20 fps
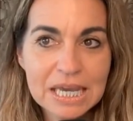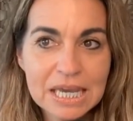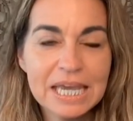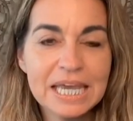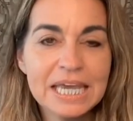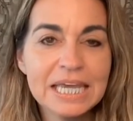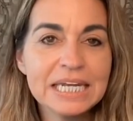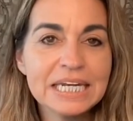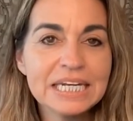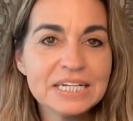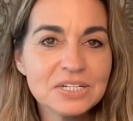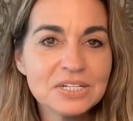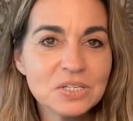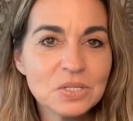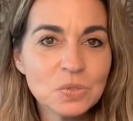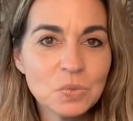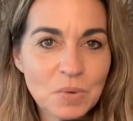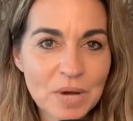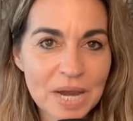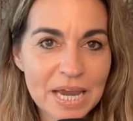And it is
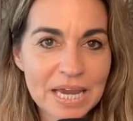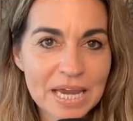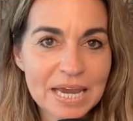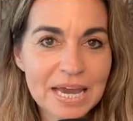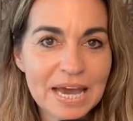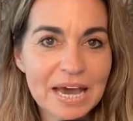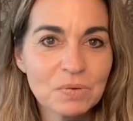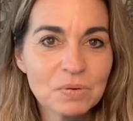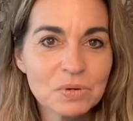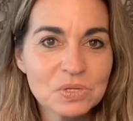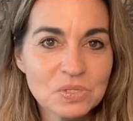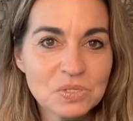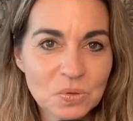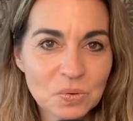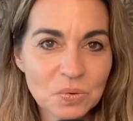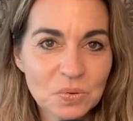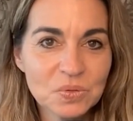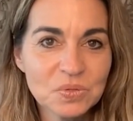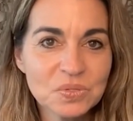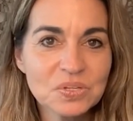the way our
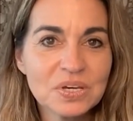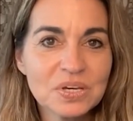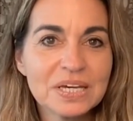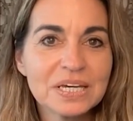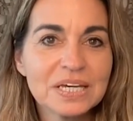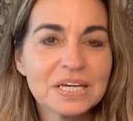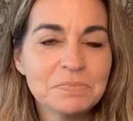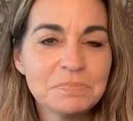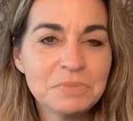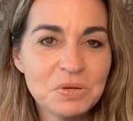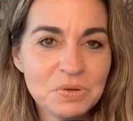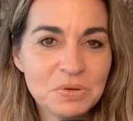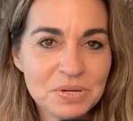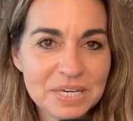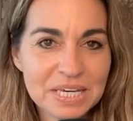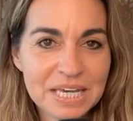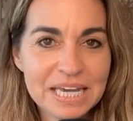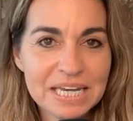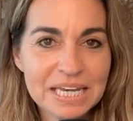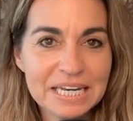souls
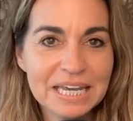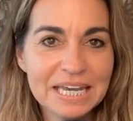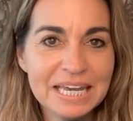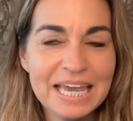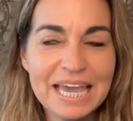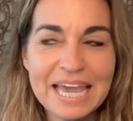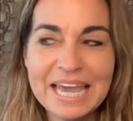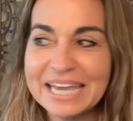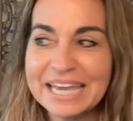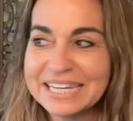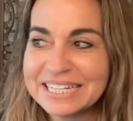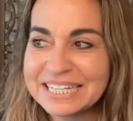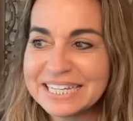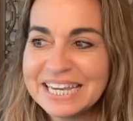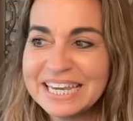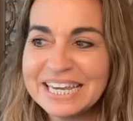communicate and